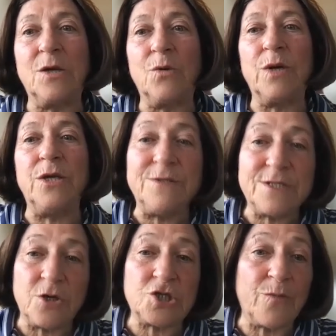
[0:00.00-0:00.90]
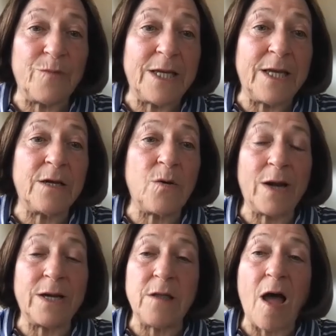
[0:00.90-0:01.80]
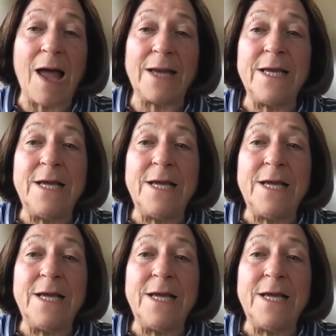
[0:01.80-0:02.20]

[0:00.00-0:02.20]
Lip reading: So we use social media quite a lot.